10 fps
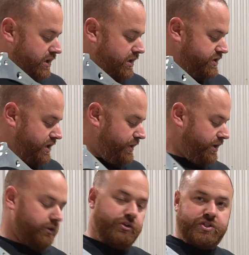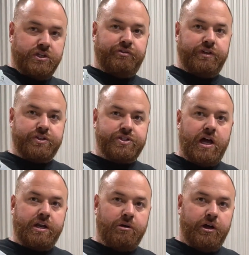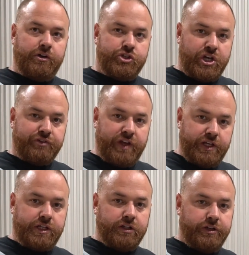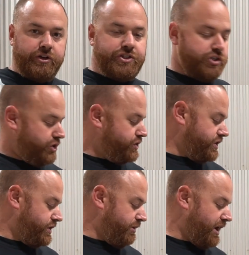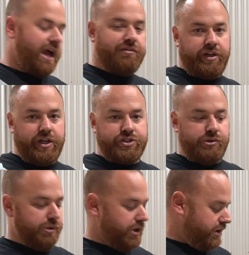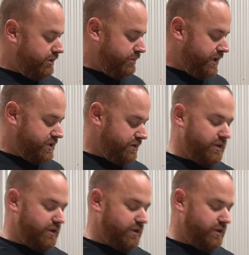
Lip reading: so we can loosely fit the starter motor and check for any clearance issues that you may have against the block, because if the